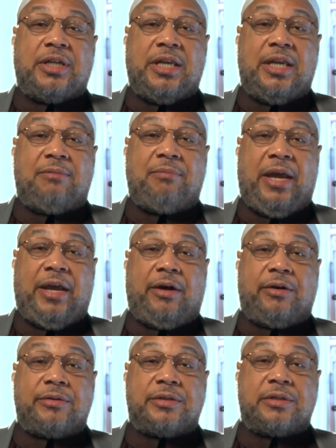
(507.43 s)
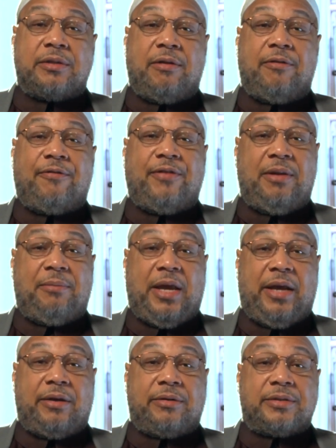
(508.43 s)
lead males,
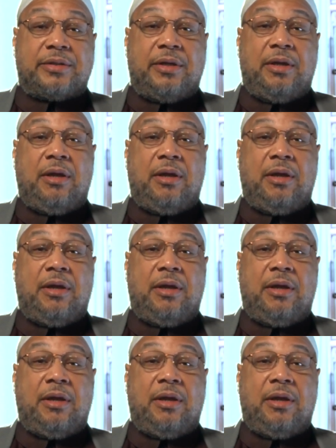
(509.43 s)
females,